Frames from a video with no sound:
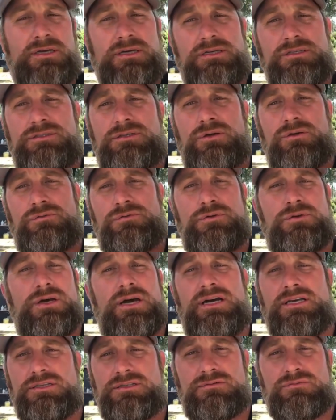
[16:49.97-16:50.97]
So if you
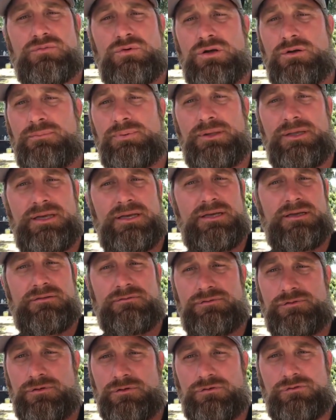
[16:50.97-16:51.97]
guys want to plan it
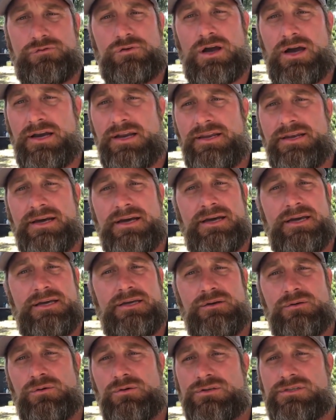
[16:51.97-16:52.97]
for Friday night
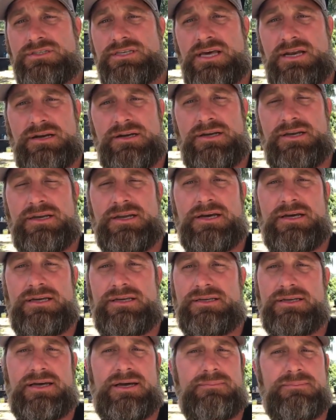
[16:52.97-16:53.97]
or Saturday
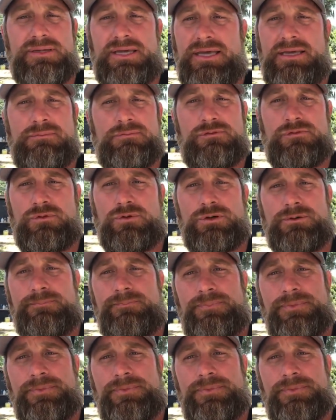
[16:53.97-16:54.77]
night, I'm game for it.